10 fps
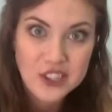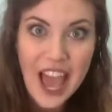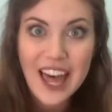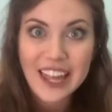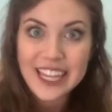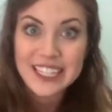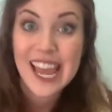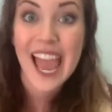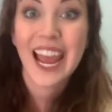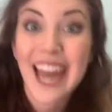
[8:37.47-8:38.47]
challenge,
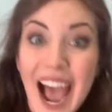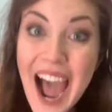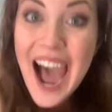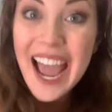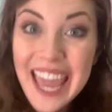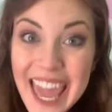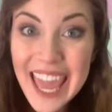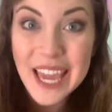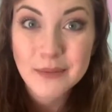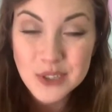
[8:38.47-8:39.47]
and I
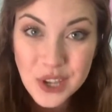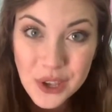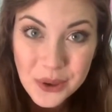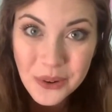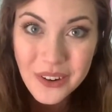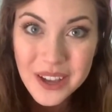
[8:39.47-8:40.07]
am too,